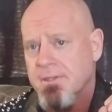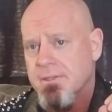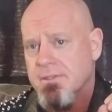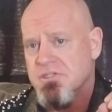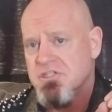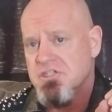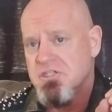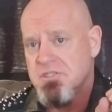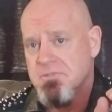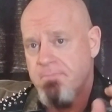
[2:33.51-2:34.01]

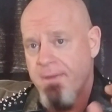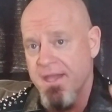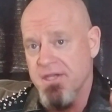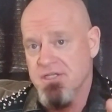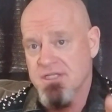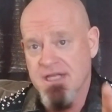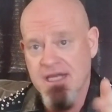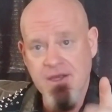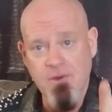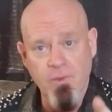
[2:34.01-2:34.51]

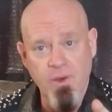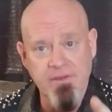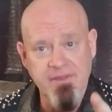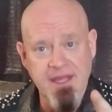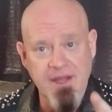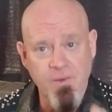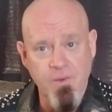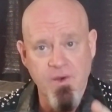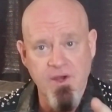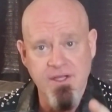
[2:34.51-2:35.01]
especially when
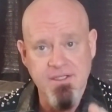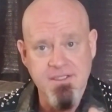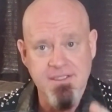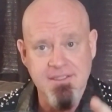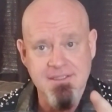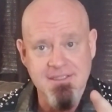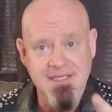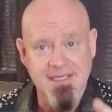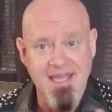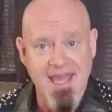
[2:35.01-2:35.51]
they worked
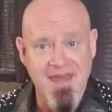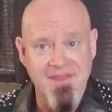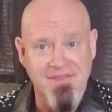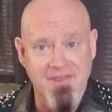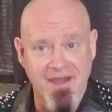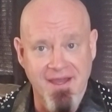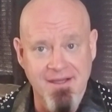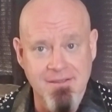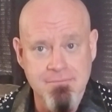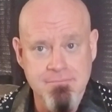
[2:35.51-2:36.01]

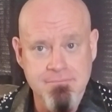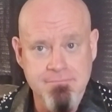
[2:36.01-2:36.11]
together.